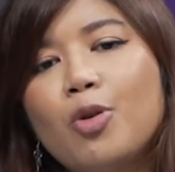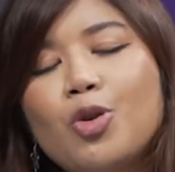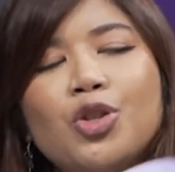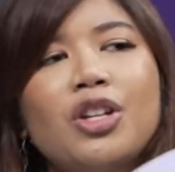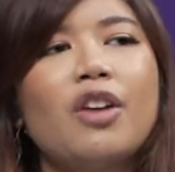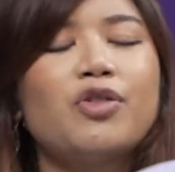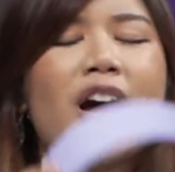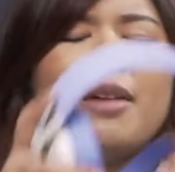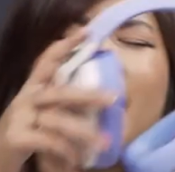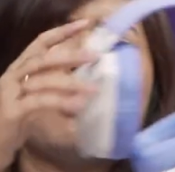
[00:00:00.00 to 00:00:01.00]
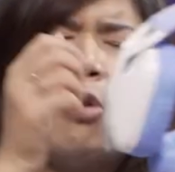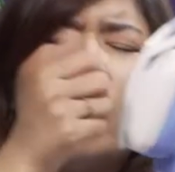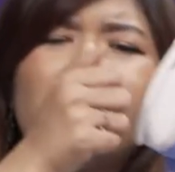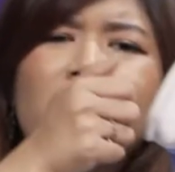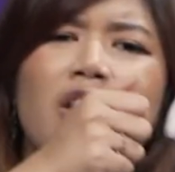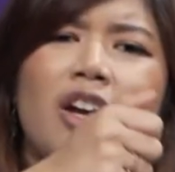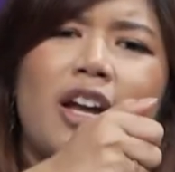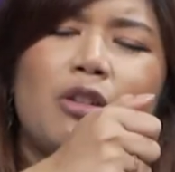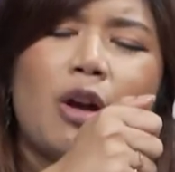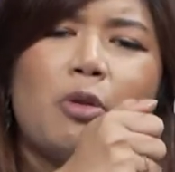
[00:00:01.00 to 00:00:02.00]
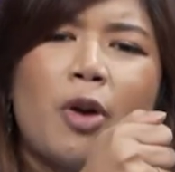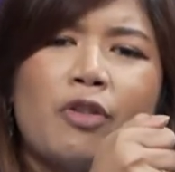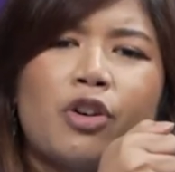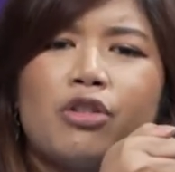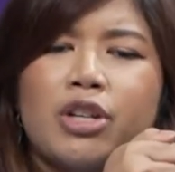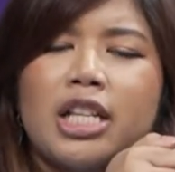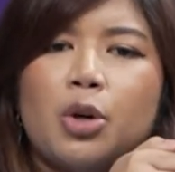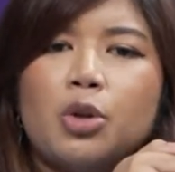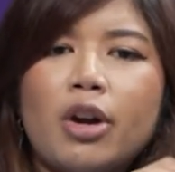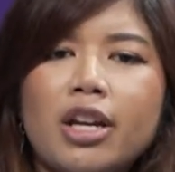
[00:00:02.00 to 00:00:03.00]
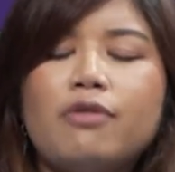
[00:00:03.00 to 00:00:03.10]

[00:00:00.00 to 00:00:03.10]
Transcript: usually you have to hide behind a wall and wait for a reload, right?